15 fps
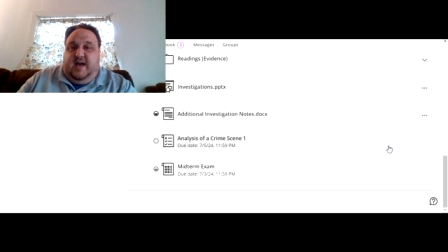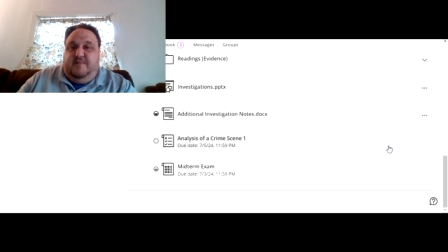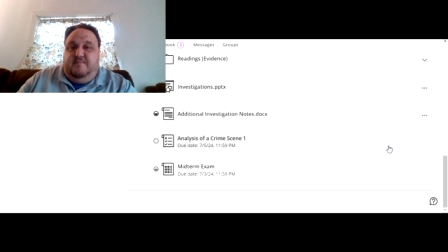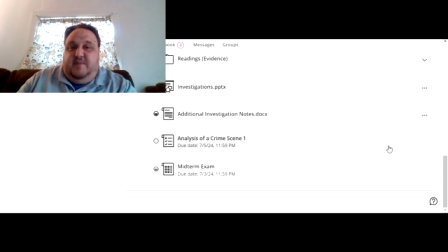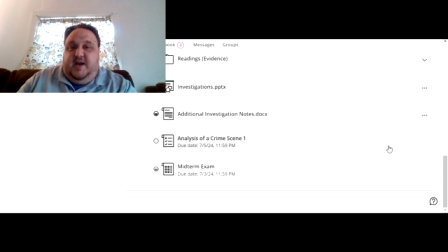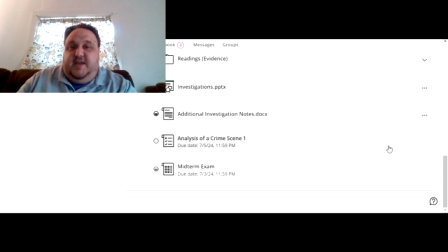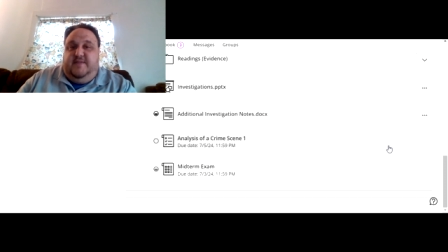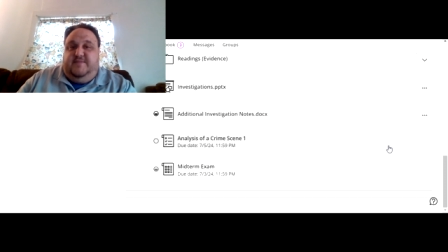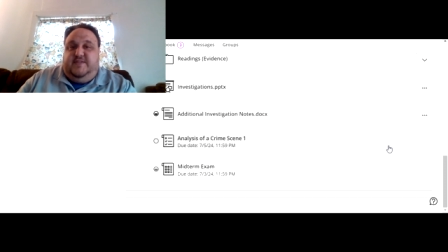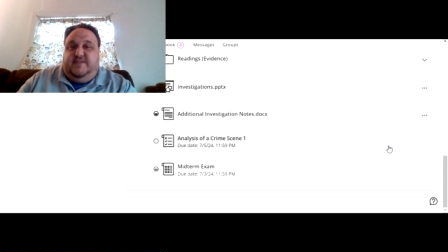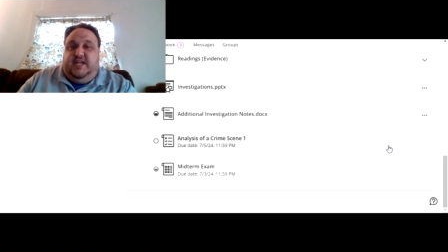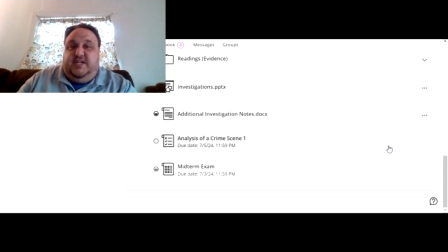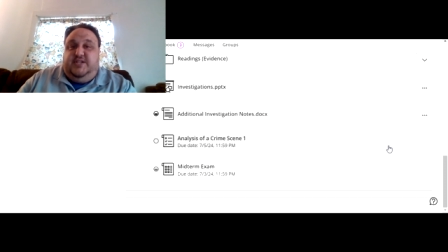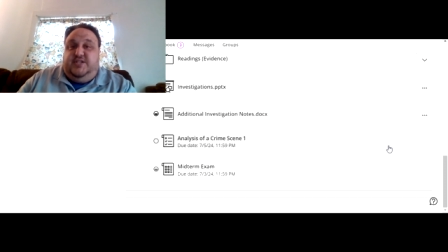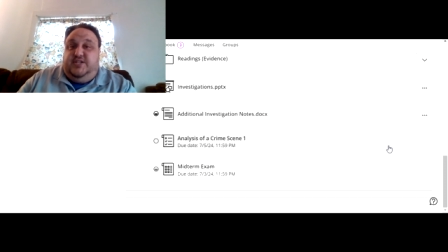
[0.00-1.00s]
I might have
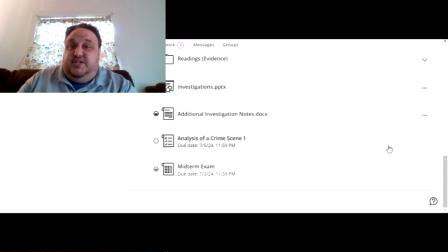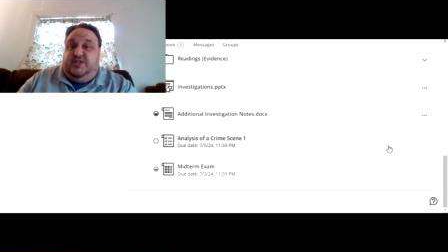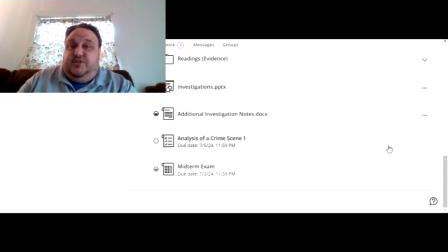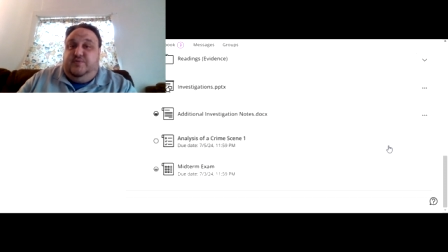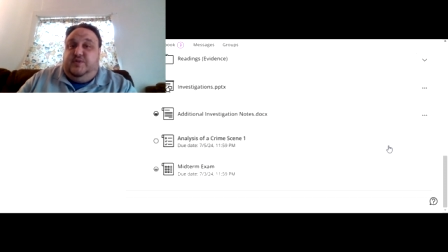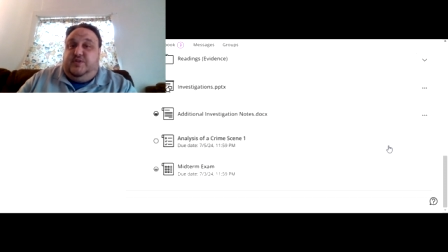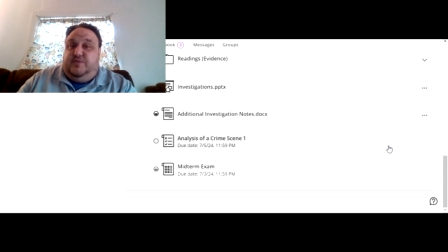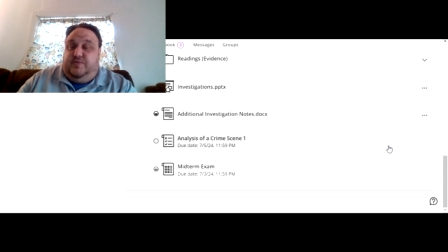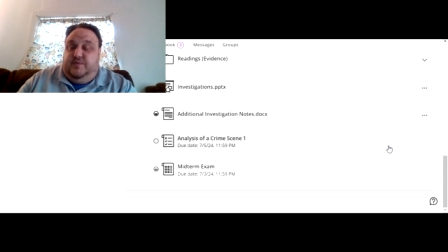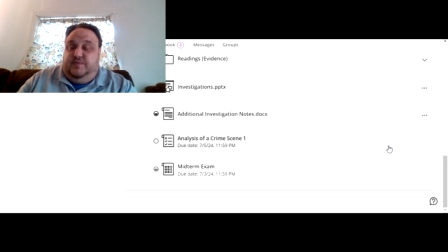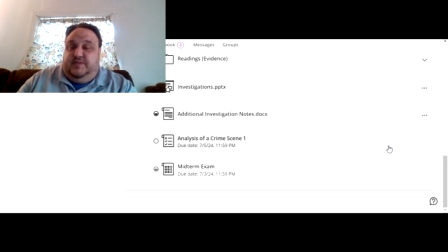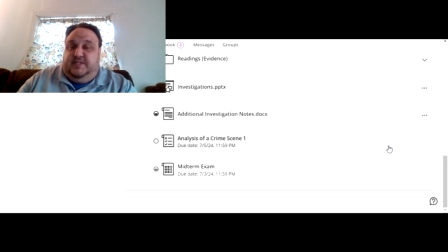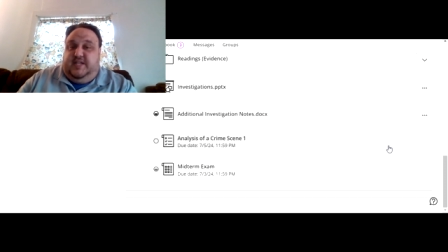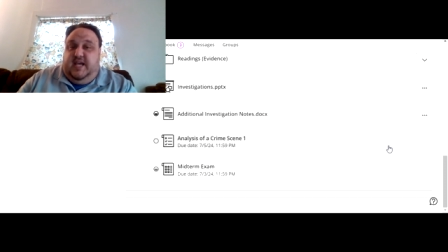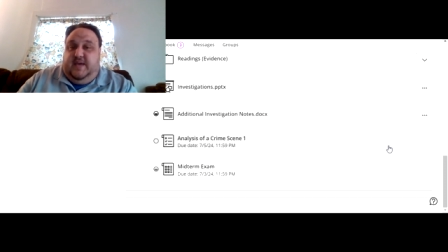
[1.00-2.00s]
changed it to a
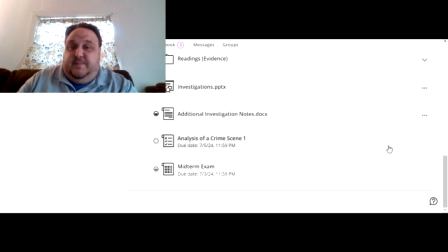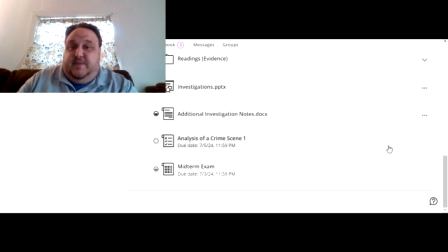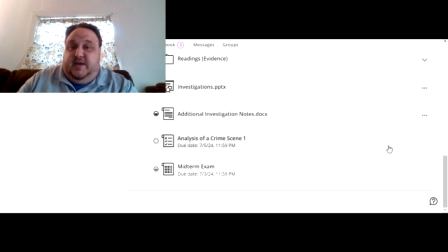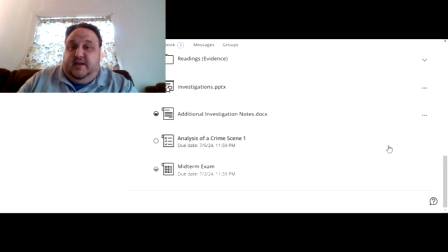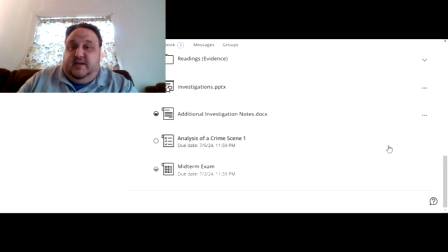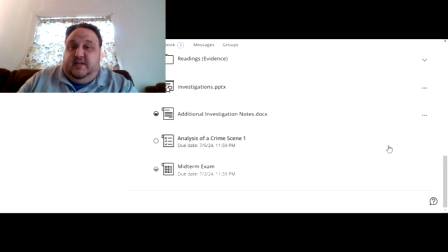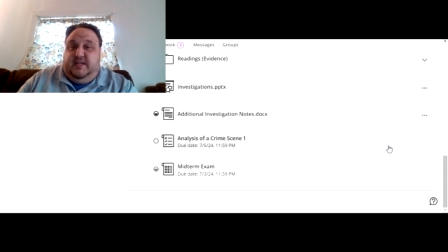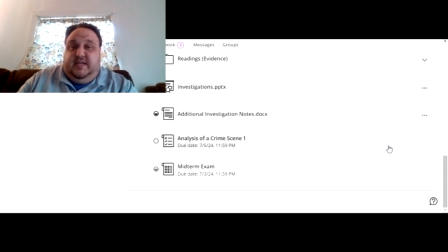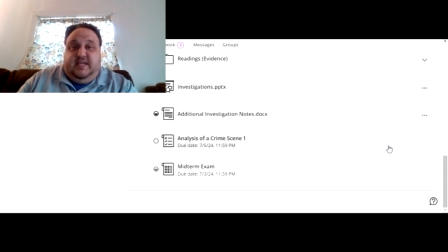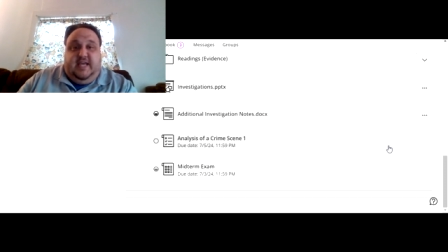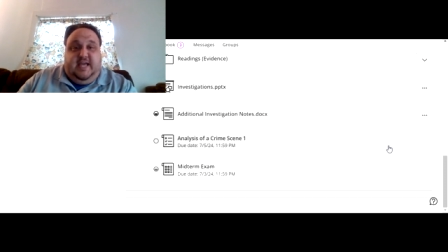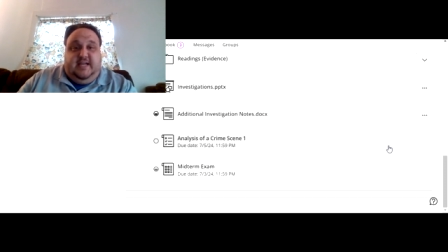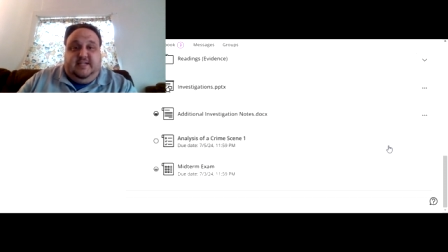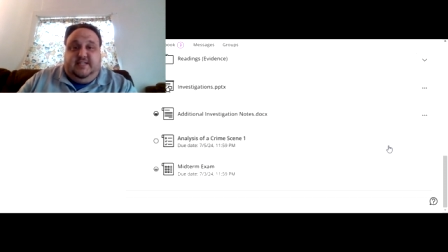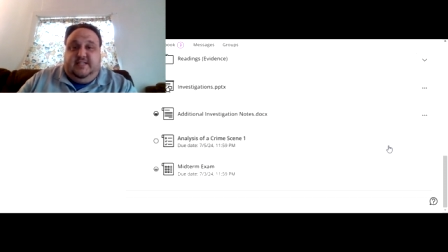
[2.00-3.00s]
true statement. You
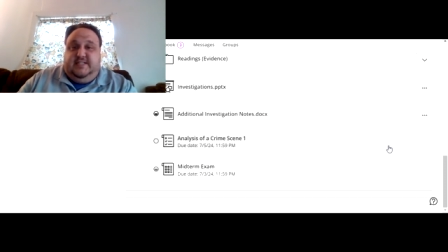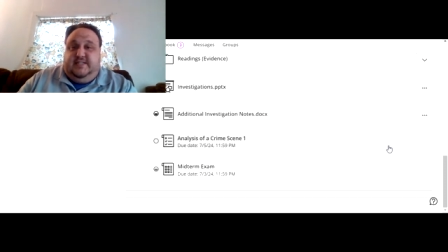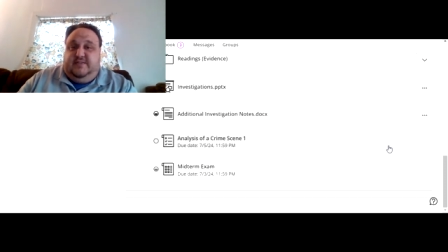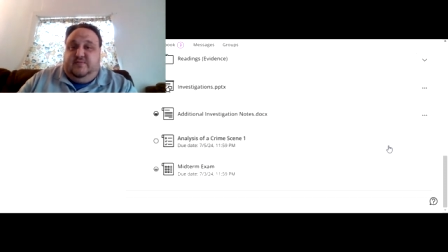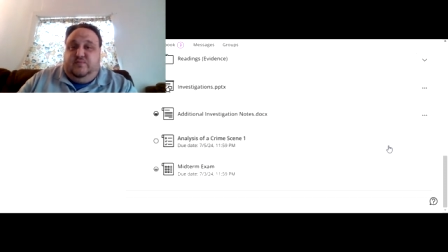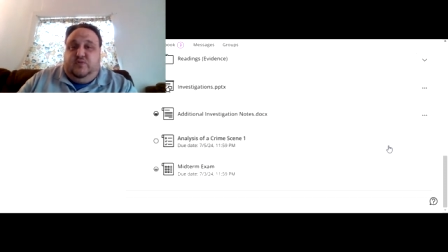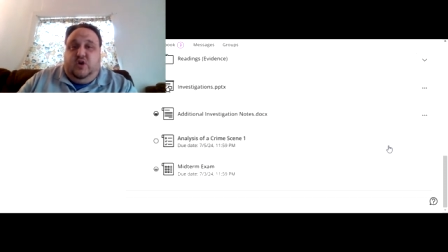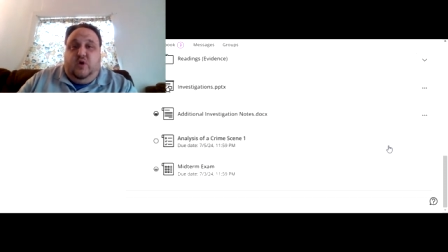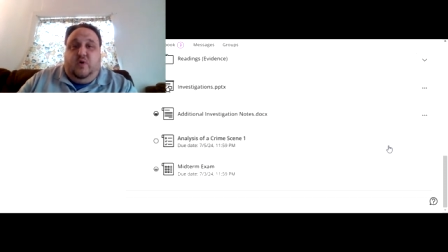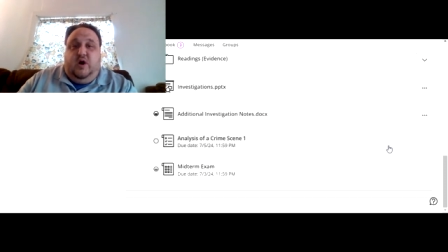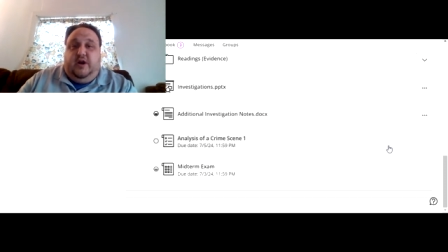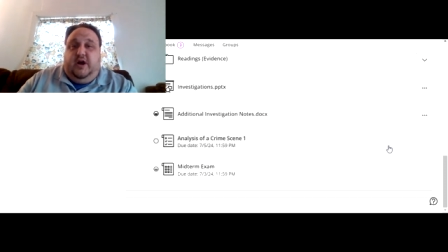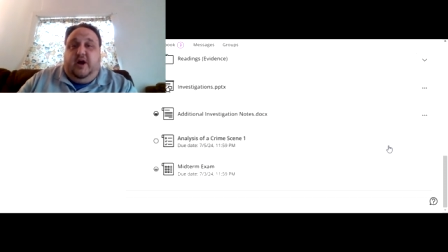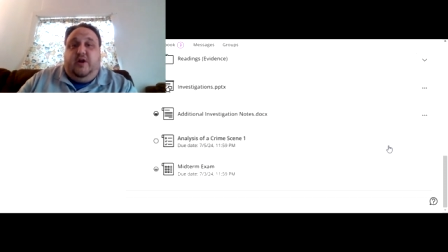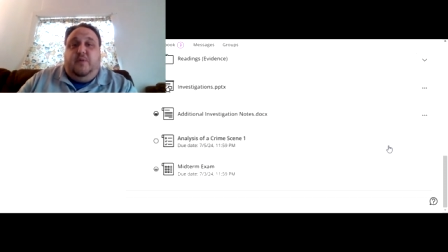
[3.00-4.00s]
can't just go
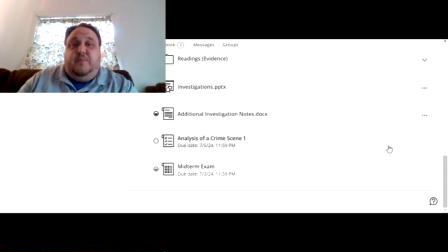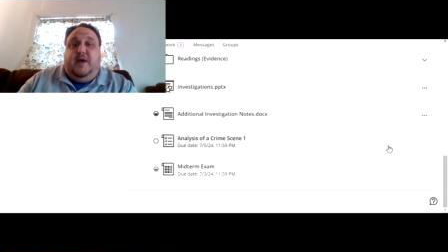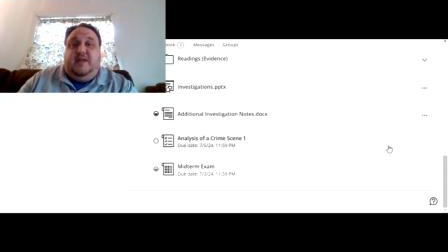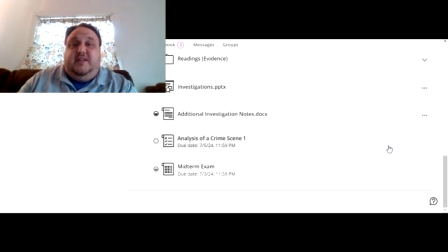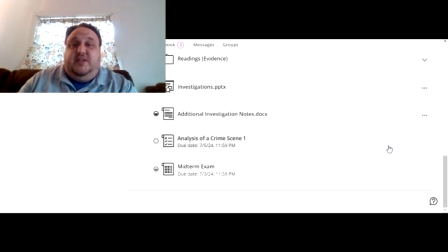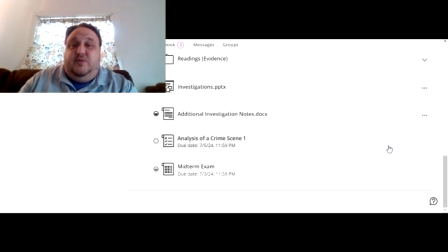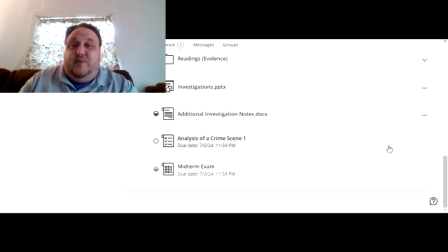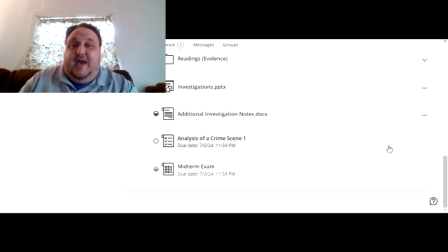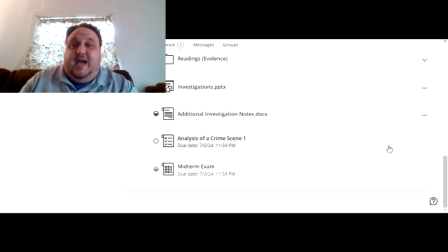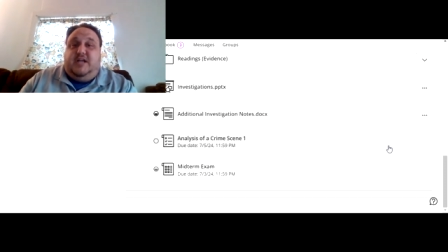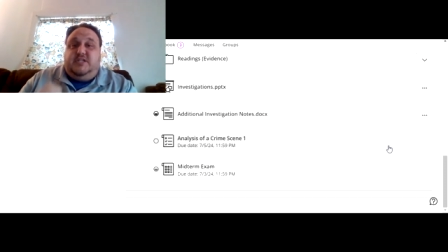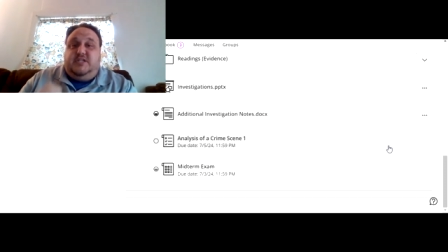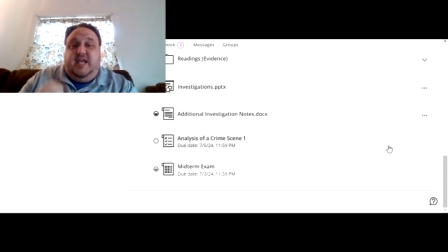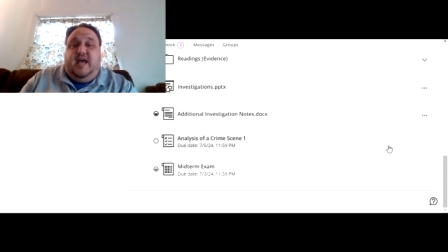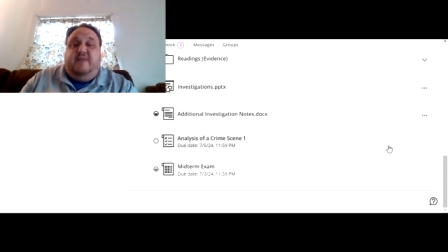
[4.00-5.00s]
on autopilot. You
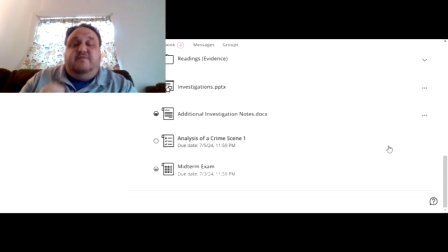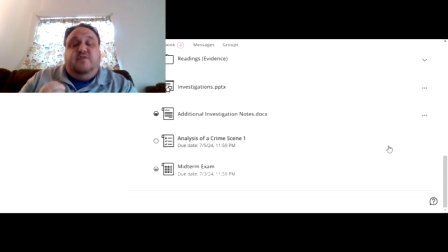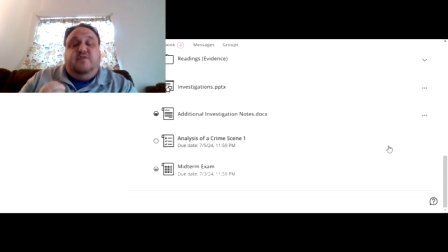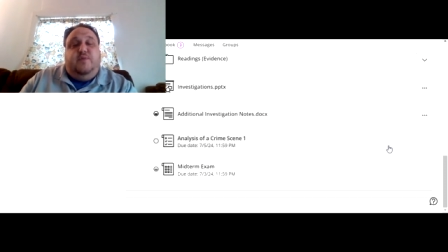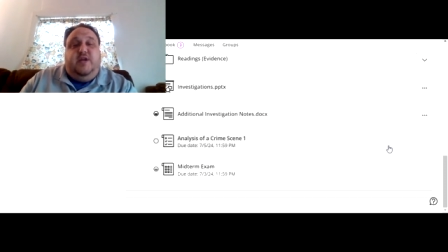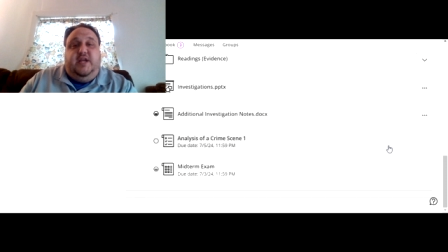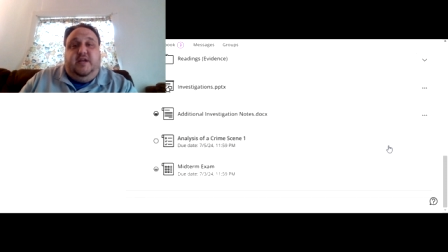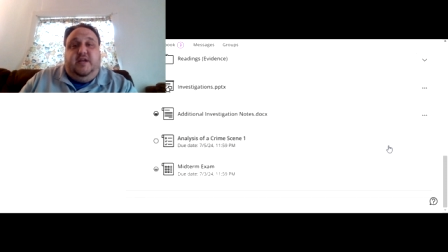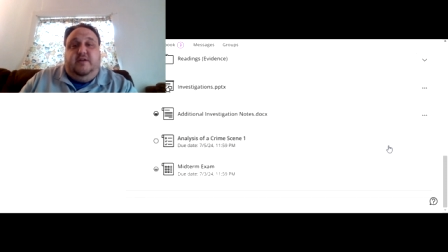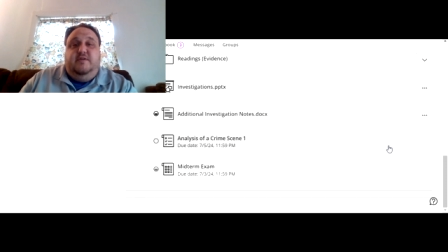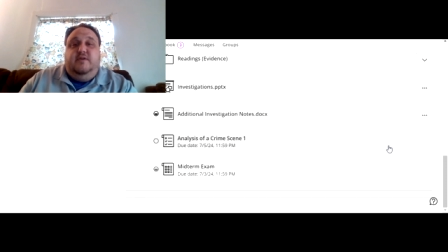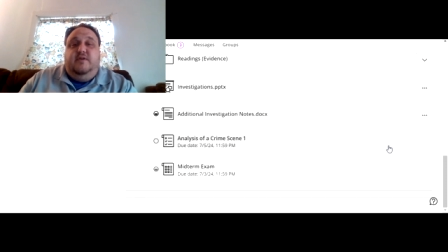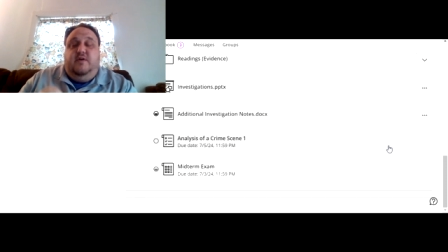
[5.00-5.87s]
actually have to read.